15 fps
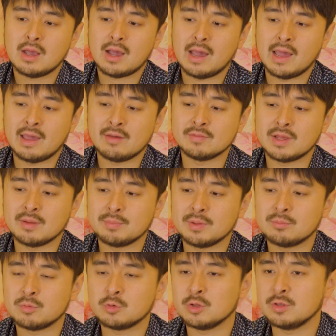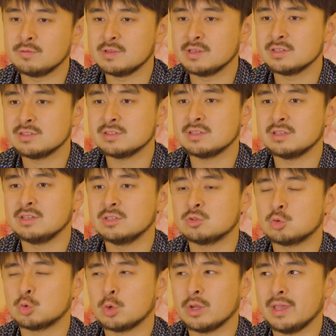I have not been previously
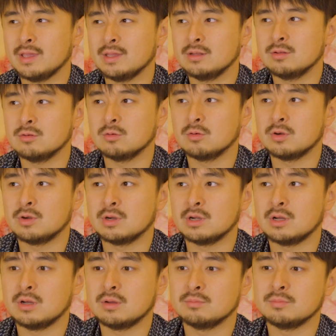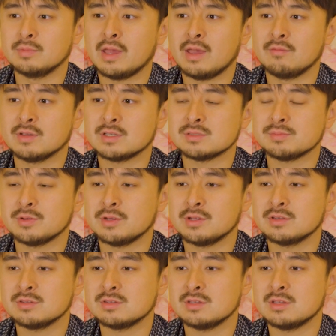trained or have
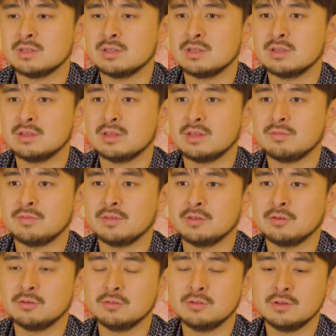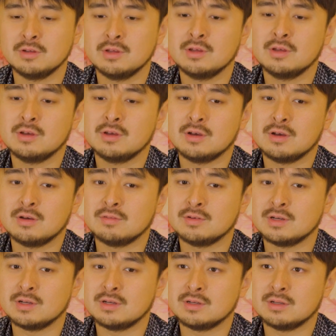experience in the field of
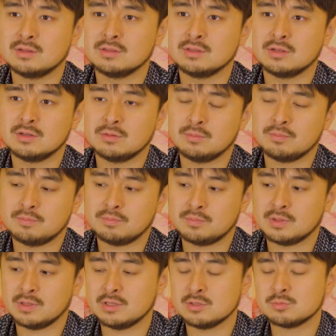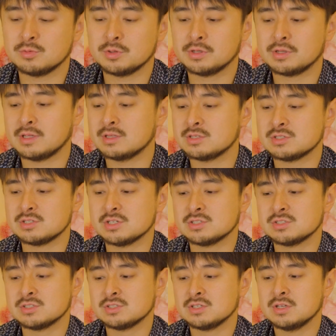you know, police work. It's
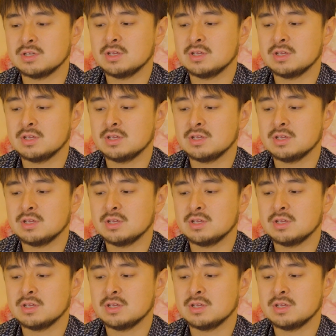just.